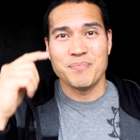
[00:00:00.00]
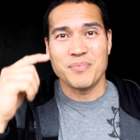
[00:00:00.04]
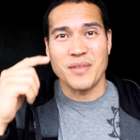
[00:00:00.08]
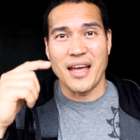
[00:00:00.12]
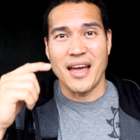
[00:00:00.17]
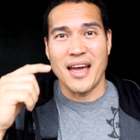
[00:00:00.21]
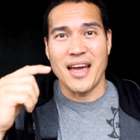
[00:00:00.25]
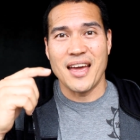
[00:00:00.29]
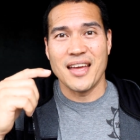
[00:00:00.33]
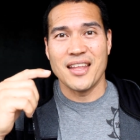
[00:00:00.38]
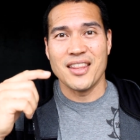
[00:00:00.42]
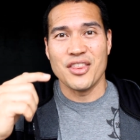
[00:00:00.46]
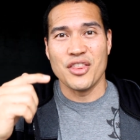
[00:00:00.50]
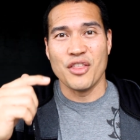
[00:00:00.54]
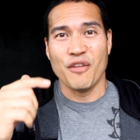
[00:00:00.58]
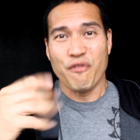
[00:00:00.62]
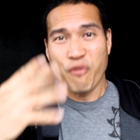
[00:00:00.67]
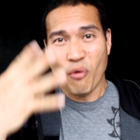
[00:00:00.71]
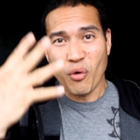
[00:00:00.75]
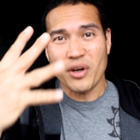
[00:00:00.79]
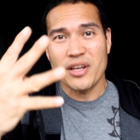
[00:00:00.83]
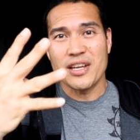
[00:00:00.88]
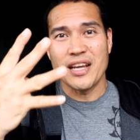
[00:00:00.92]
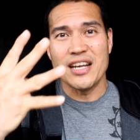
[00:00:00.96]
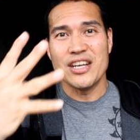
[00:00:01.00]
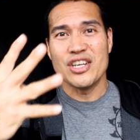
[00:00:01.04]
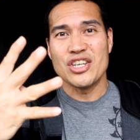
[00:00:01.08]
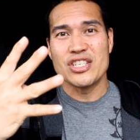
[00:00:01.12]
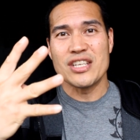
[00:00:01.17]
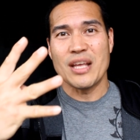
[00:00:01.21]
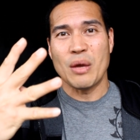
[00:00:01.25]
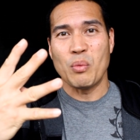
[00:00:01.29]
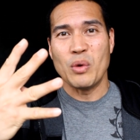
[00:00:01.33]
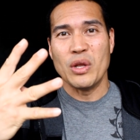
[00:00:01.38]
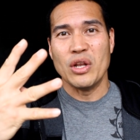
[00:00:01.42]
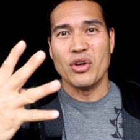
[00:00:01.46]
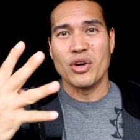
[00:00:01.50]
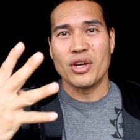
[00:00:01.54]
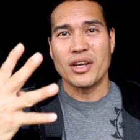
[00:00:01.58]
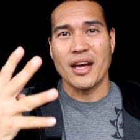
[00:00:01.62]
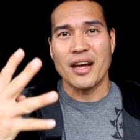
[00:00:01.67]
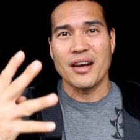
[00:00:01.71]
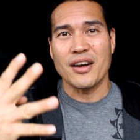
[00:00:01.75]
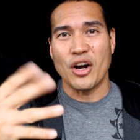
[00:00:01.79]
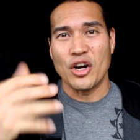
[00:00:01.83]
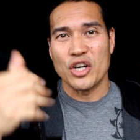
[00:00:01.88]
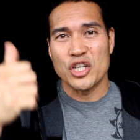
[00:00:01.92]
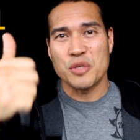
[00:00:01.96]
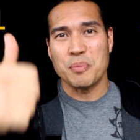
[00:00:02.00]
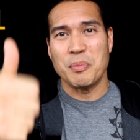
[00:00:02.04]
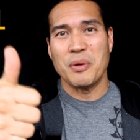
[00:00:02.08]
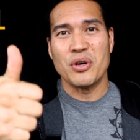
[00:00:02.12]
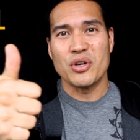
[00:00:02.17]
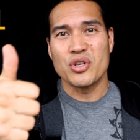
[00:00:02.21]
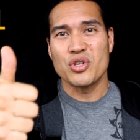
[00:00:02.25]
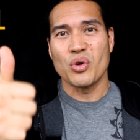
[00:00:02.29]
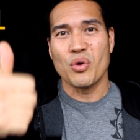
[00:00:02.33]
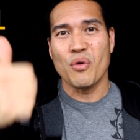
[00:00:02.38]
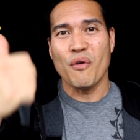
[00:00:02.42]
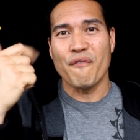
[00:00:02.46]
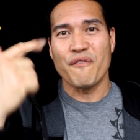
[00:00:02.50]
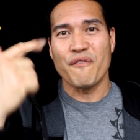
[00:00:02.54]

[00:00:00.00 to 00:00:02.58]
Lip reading: And the 4 gauges that we look at are spiritual,